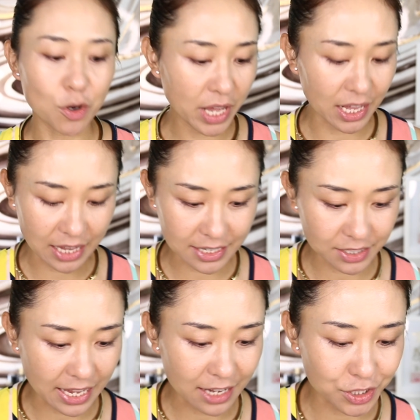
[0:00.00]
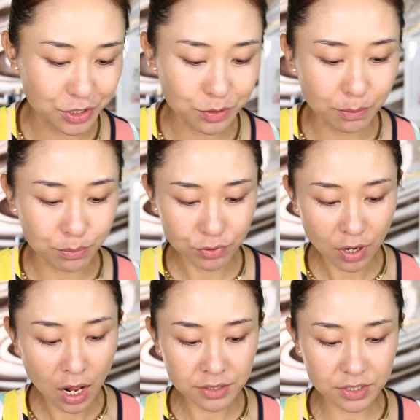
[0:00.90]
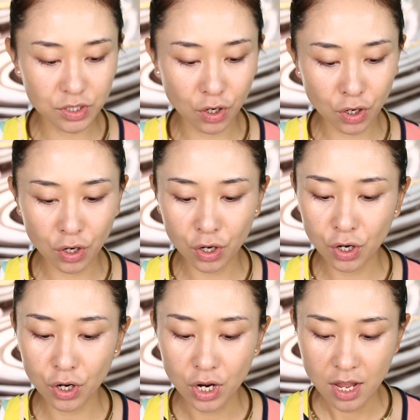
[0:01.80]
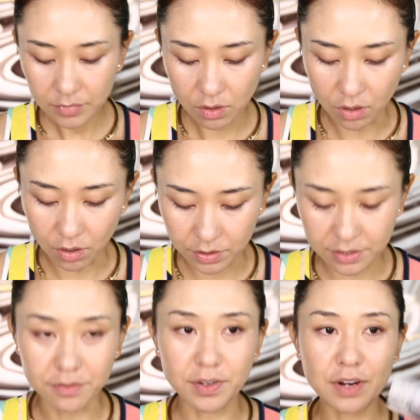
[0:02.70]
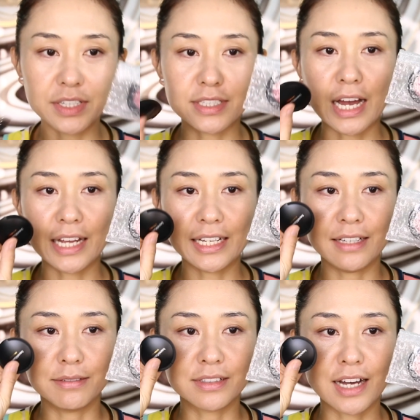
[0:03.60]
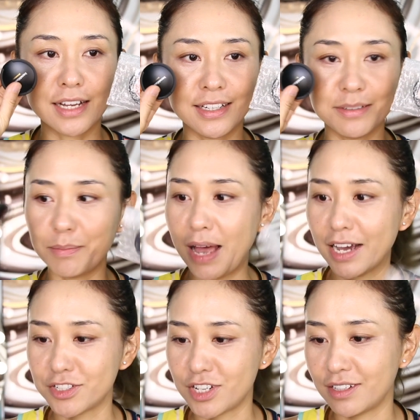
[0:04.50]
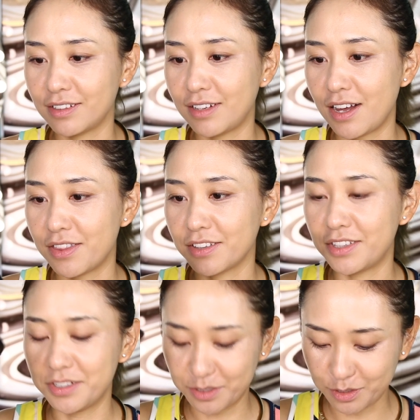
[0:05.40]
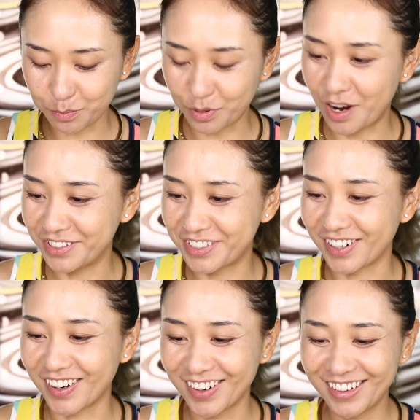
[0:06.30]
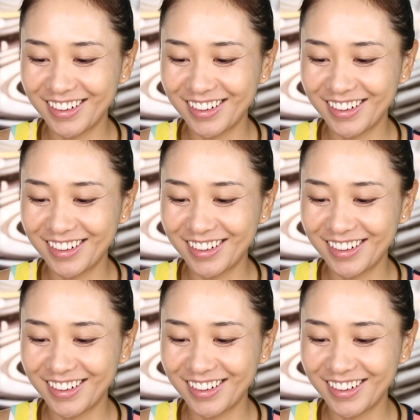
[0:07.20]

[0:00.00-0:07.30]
Okay, let's get to the bronzer. Oh, it's a very tiny packaging. I think this is the bronzer.